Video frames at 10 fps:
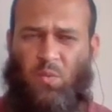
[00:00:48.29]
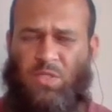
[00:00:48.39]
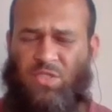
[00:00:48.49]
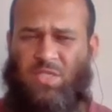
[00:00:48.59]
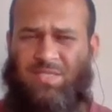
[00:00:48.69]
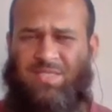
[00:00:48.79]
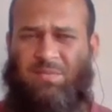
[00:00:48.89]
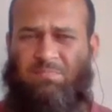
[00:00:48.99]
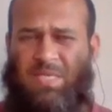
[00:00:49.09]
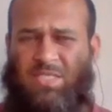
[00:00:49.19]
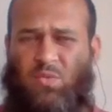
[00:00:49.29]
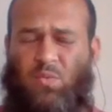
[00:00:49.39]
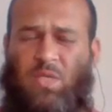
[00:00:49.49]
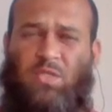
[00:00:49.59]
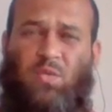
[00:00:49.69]
Which is the best
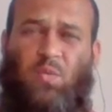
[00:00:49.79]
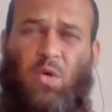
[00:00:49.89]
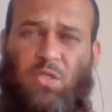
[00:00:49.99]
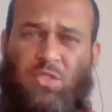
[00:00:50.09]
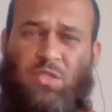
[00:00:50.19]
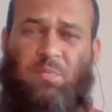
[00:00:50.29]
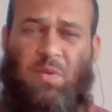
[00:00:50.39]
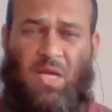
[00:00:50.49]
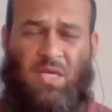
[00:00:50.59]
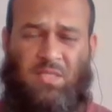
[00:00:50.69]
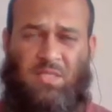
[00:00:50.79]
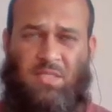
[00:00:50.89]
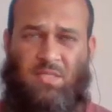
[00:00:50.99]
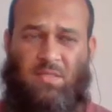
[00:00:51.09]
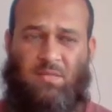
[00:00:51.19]
way to water
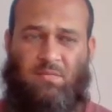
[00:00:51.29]
plants?